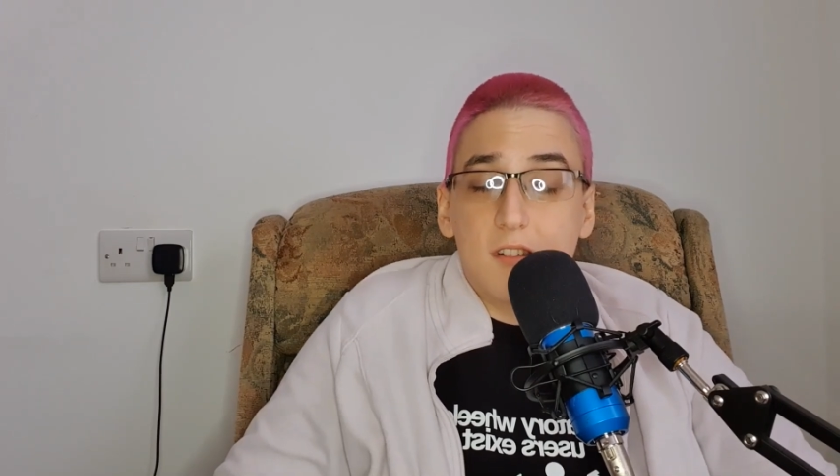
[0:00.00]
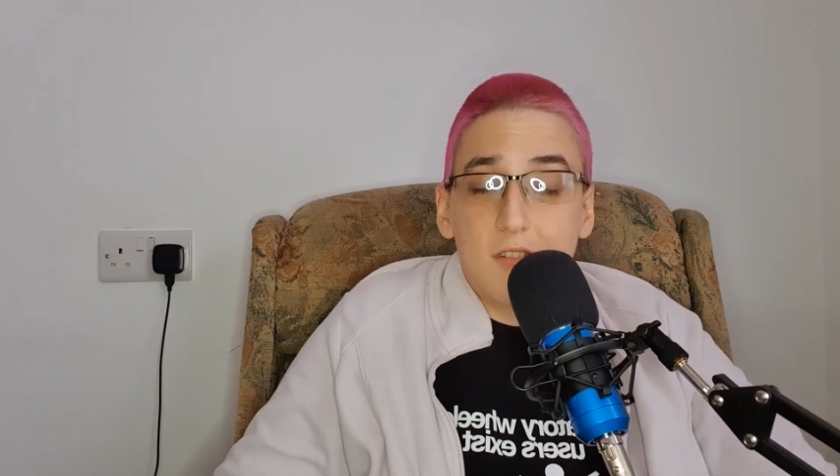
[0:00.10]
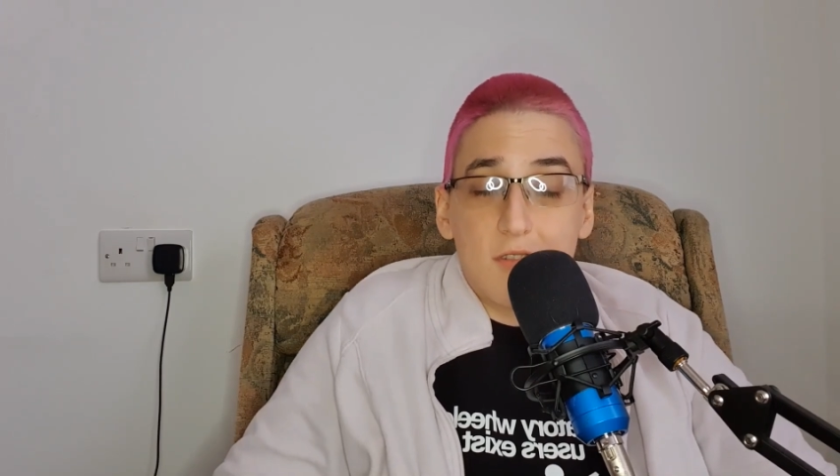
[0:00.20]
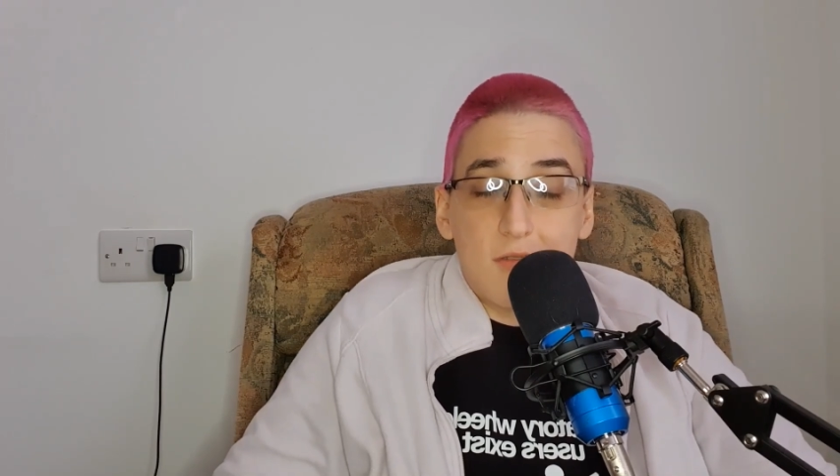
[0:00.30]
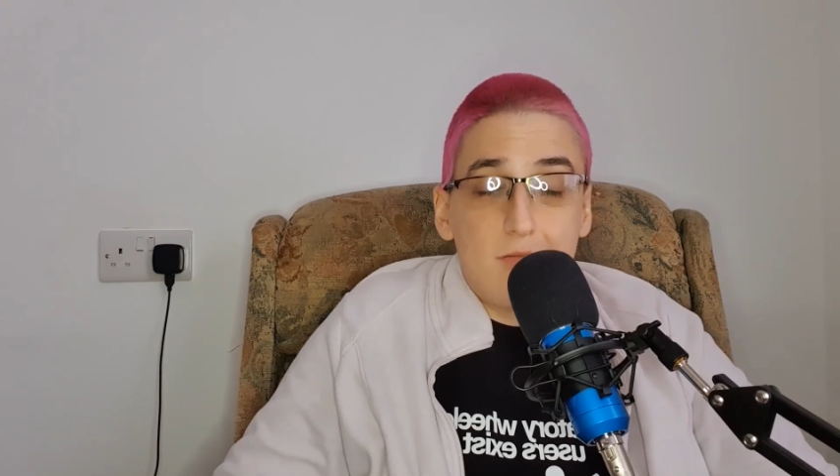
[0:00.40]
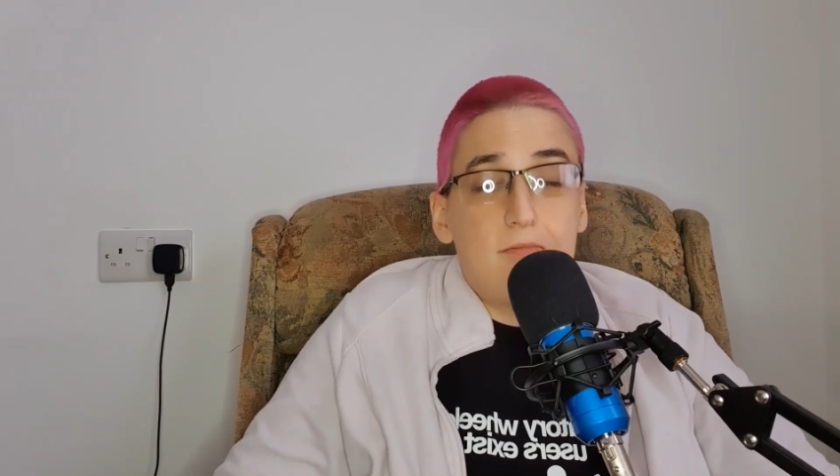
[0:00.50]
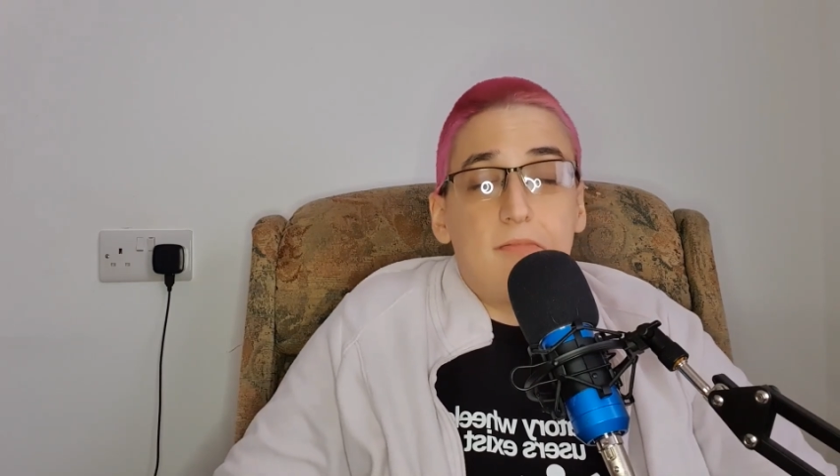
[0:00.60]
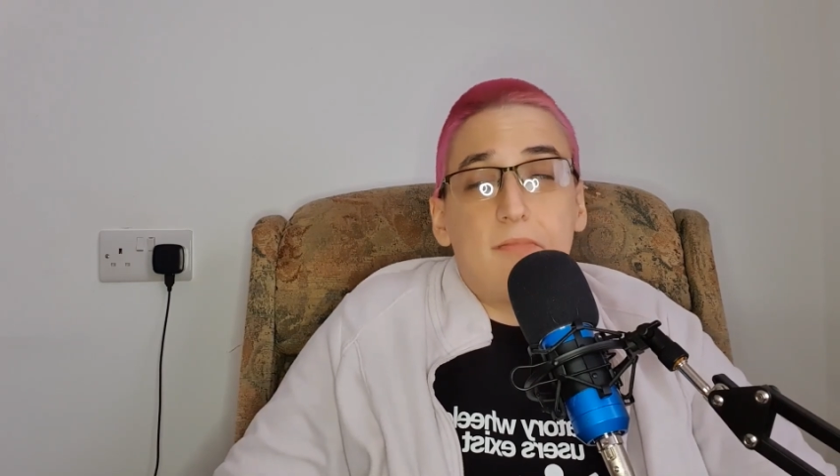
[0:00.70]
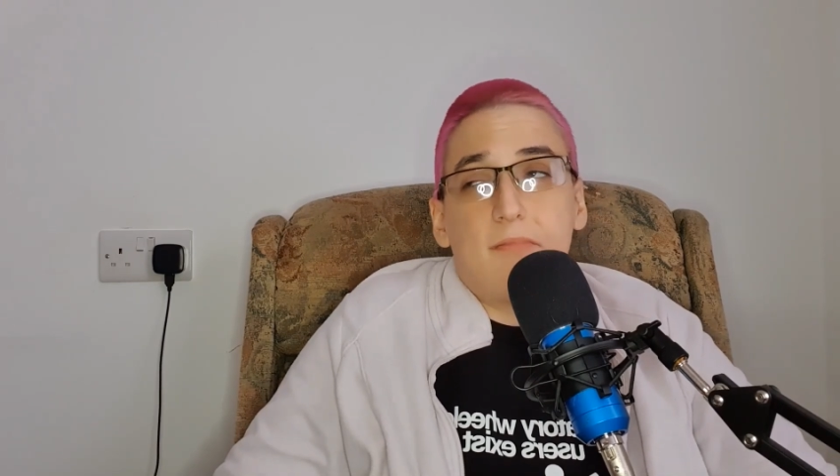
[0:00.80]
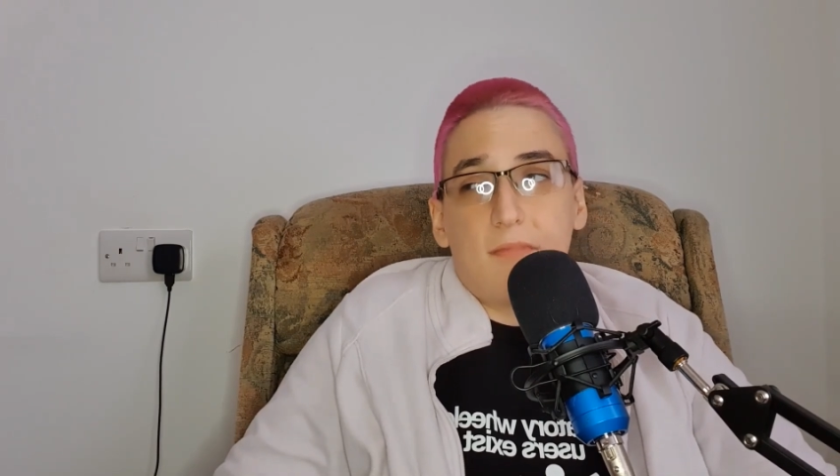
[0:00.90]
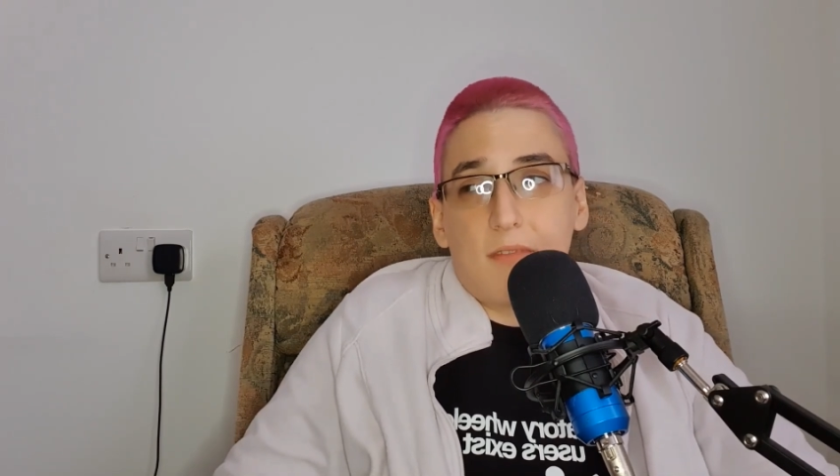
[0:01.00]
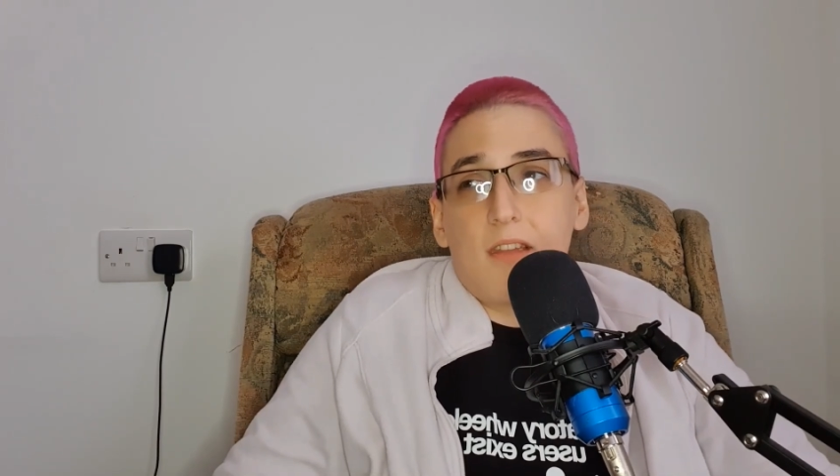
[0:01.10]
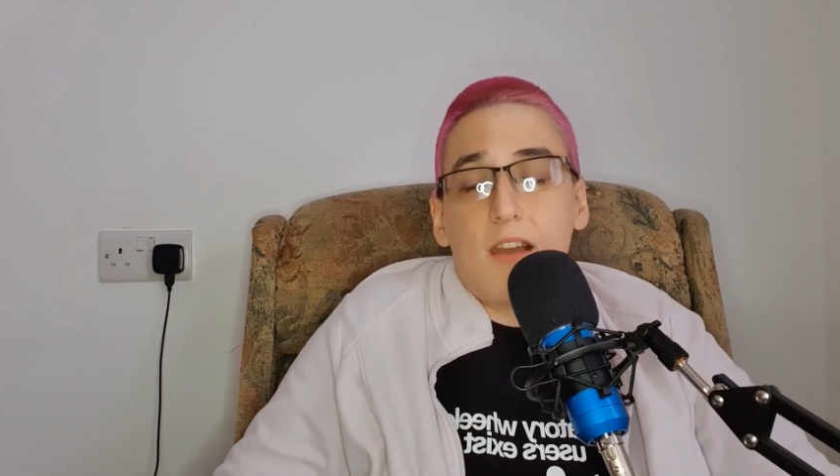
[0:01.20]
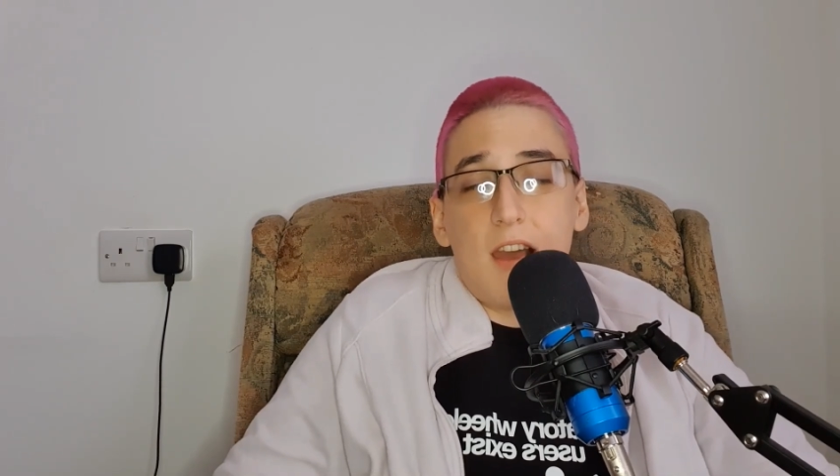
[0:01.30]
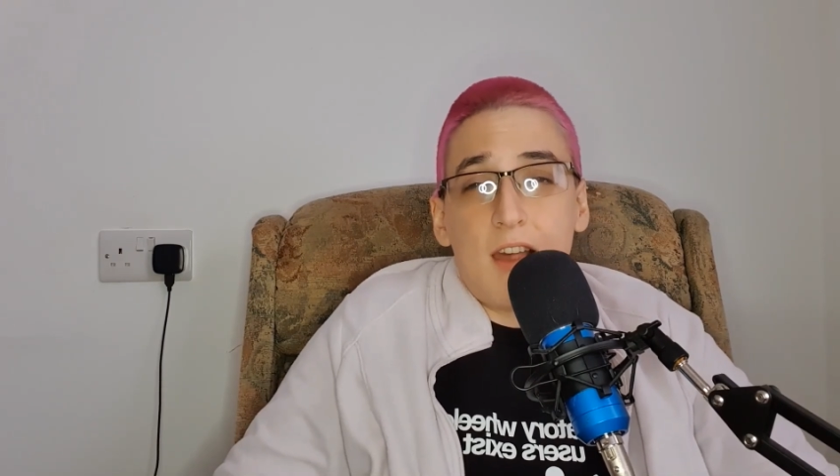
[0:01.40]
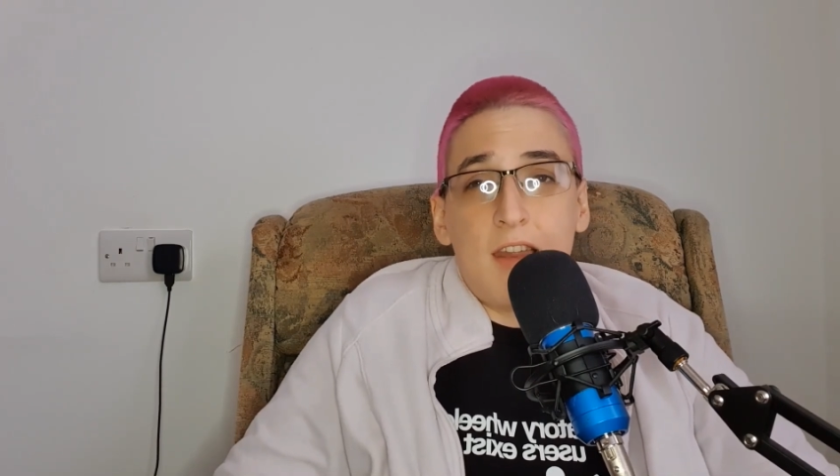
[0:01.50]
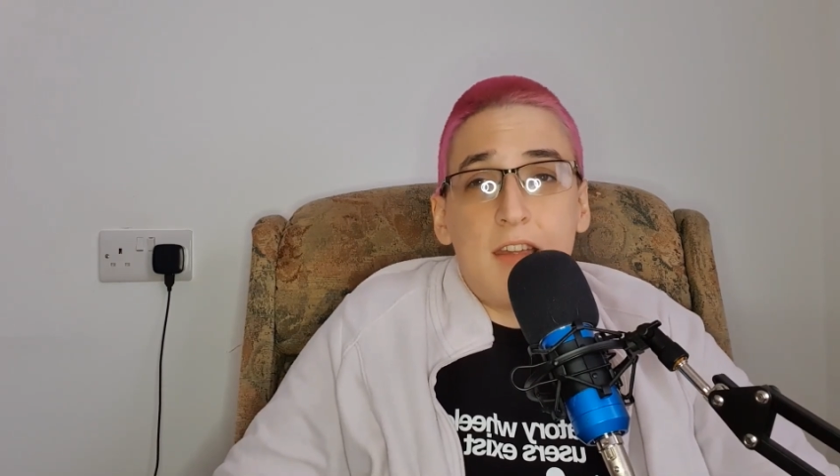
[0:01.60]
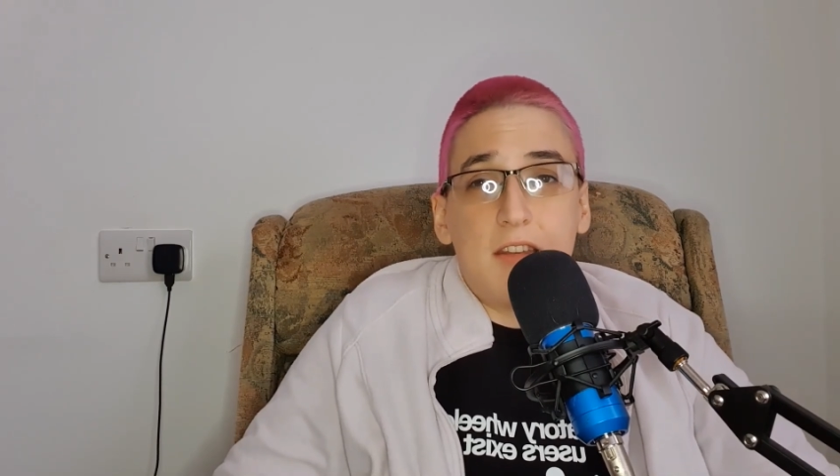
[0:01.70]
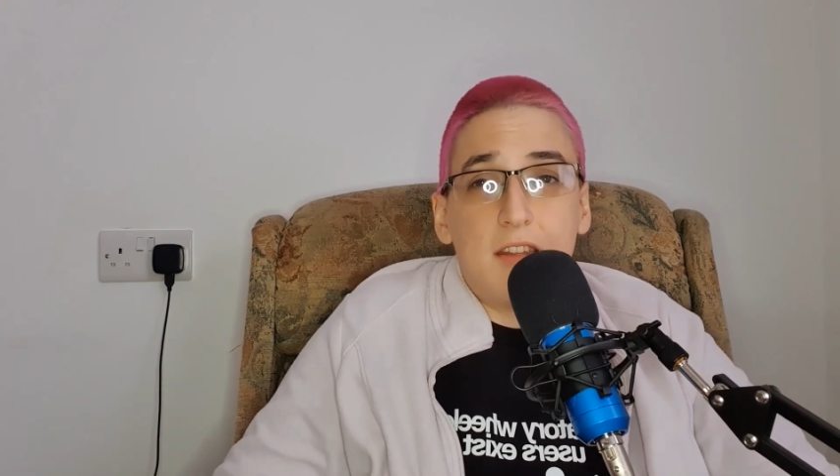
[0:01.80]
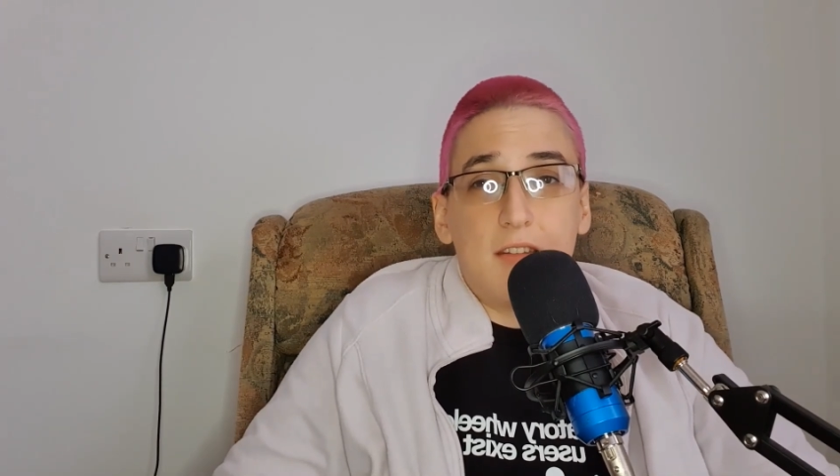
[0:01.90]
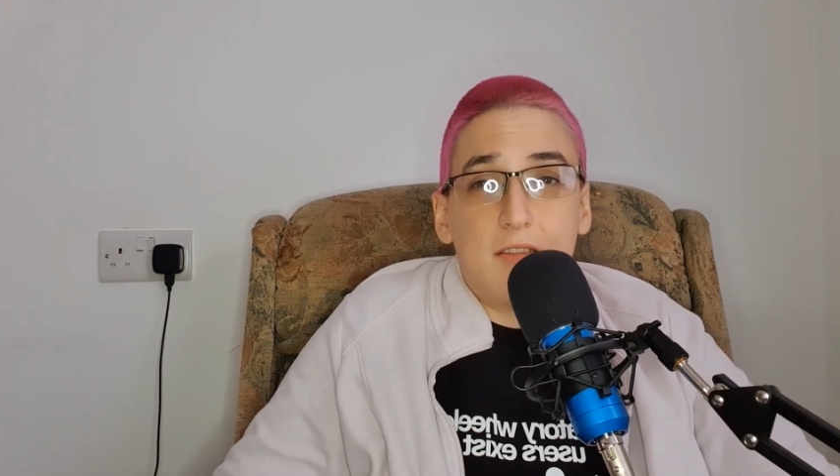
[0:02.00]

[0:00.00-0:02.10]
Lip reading: to highlight the